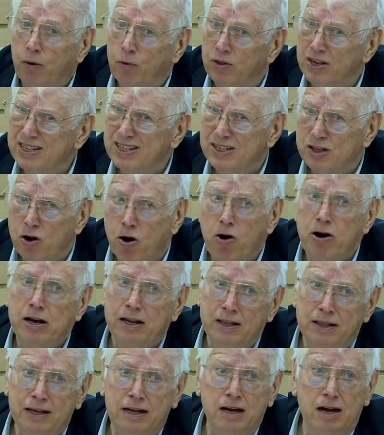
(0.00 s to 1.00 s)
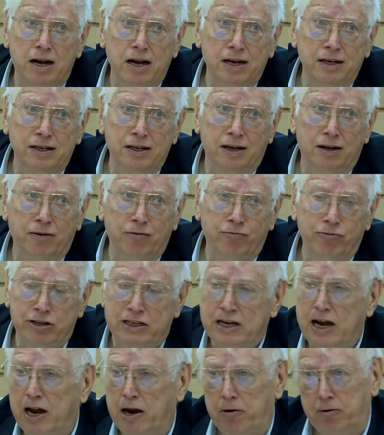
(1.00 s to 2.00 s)
Well, this is hardly the kind of
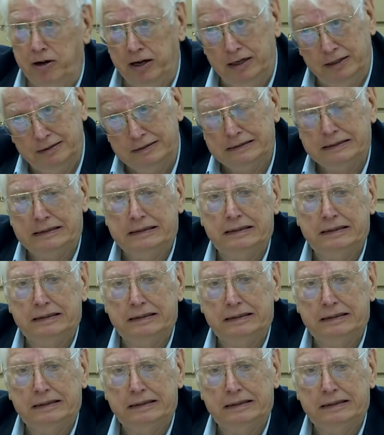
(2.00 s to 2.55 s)
retiring,